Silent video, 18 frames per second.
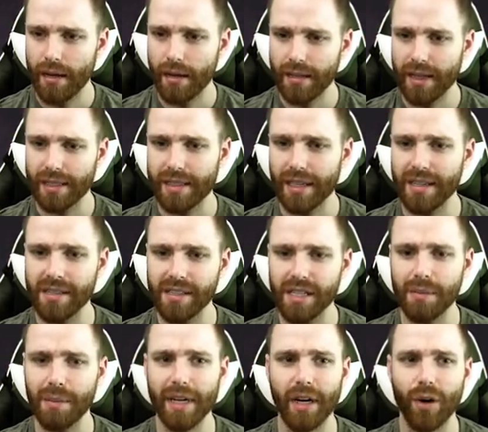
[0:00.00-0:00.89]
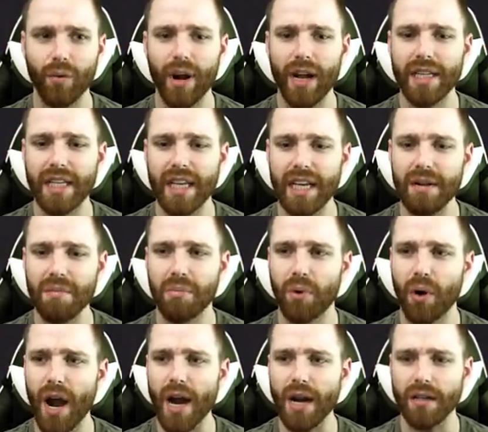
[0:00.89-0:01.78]
That doesn't seem like a red key
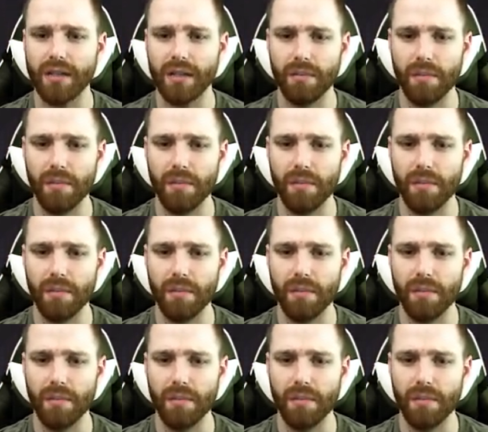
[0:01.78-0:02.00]
break to